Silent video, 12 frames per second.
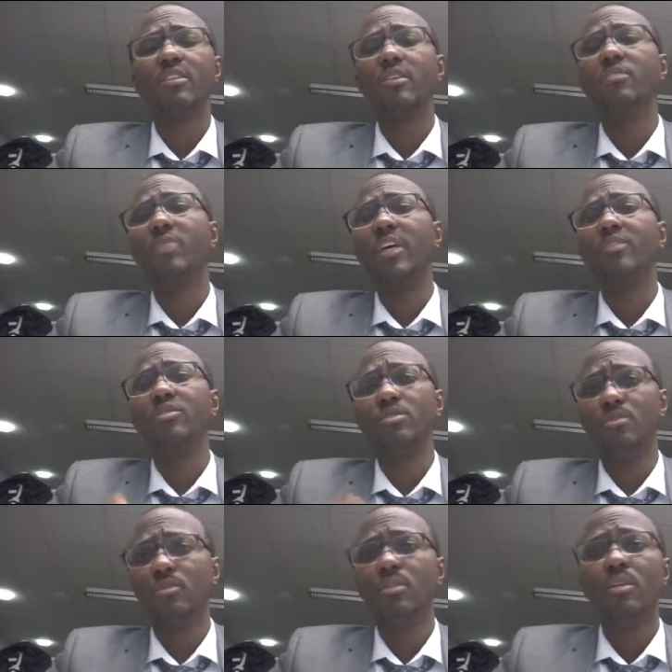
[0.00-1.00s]
compared
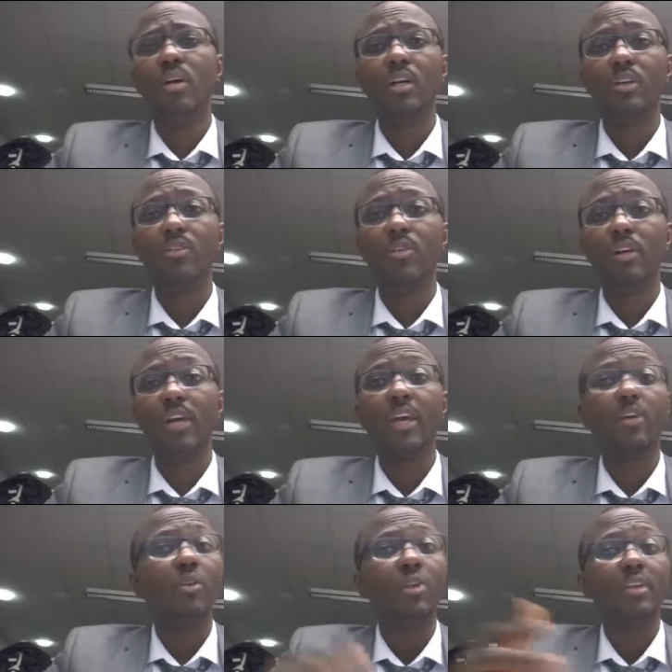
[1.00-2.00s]
to Angola.
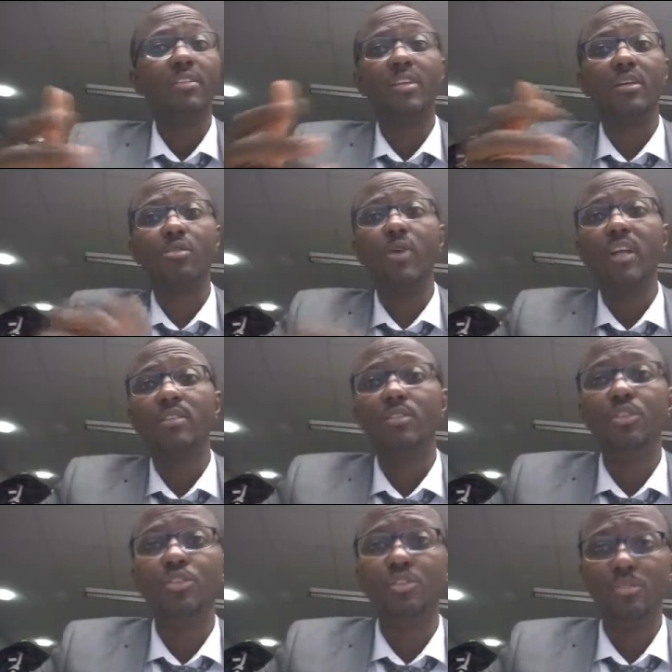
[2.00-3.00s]
Angolans are quite
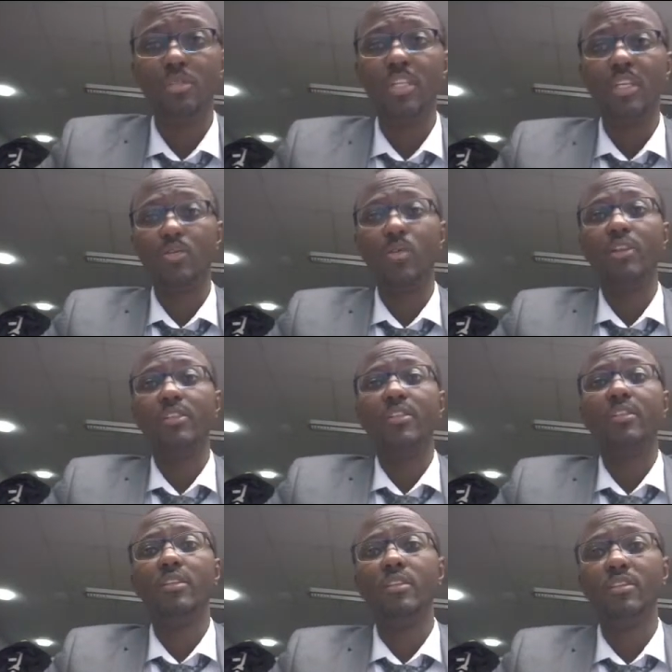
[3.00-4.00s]
used to
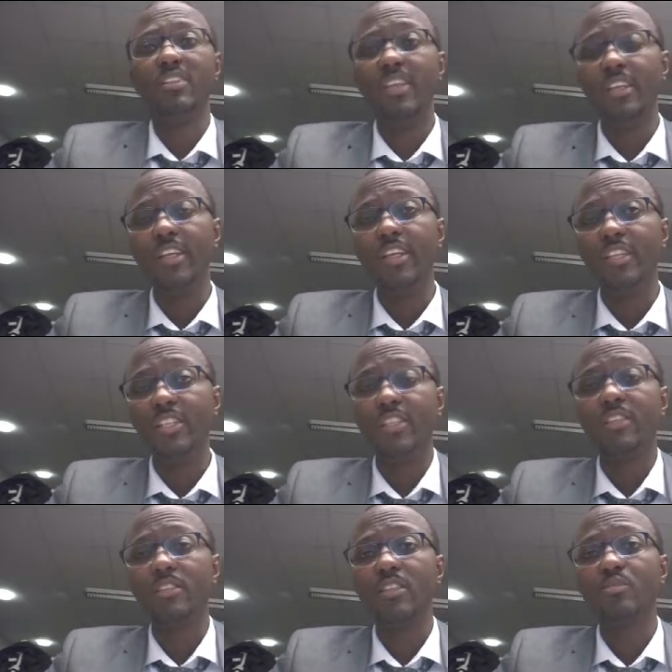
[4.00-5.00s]
inequality in the
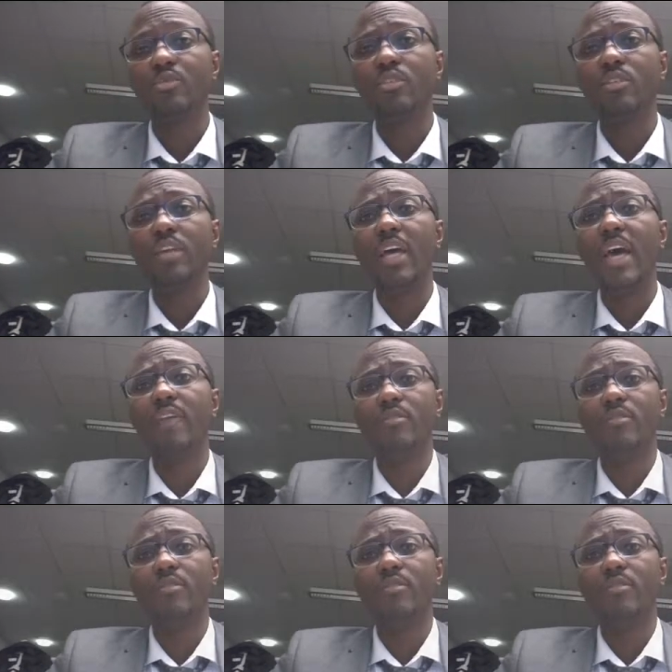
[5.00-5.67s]
system, so they have a